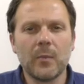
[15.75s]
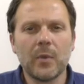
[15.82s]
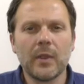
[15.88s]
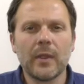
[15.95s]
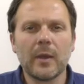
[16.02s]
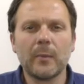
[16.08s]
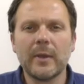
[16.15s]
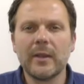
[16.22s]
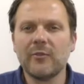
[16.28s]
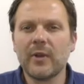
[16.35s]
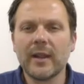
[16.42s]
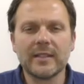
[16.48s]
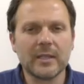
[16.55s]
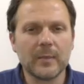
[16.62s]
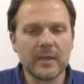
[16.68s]
whether that be
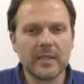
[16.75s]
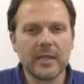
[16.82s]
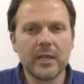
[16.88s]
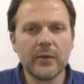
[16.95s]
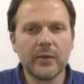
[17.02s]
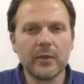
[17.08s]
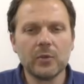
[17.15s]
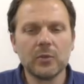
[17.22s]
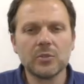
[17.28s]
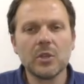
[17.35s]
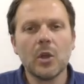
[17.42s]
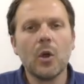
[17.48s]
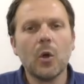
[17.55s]
writing materials